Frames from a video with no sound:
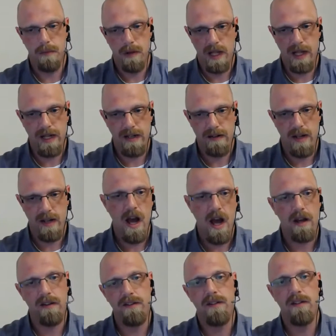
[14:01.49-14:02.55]
plain
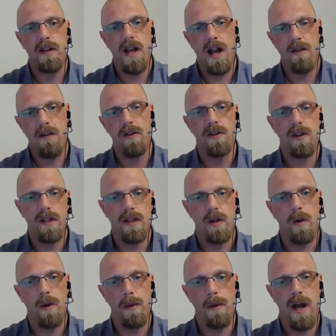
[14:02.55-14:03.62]
text everything that
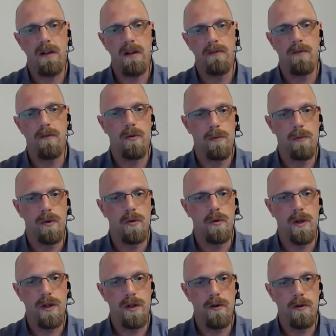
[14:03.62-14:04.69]
went back and forth
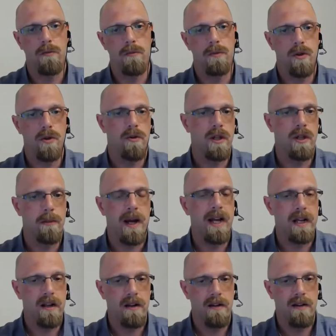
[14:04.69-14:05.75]
between your computer and the
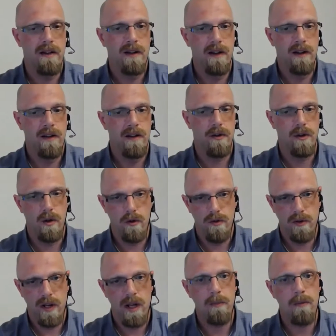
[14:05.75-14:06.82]
bank. Your
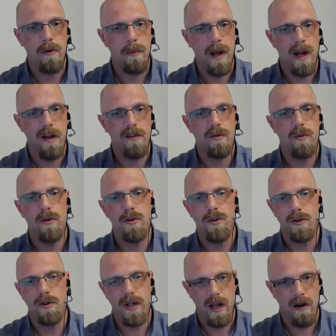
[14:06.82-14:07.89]
username, your password,
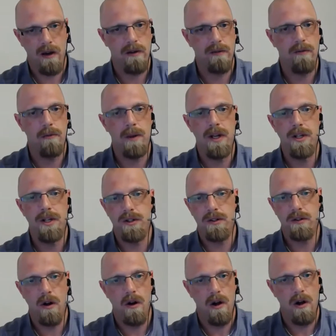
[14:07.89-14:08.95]
your account
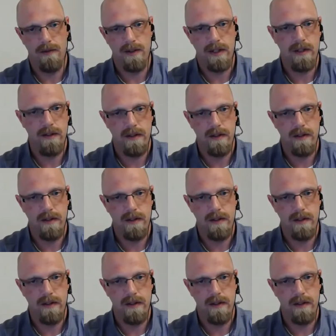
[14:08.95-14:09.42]
information, all of it.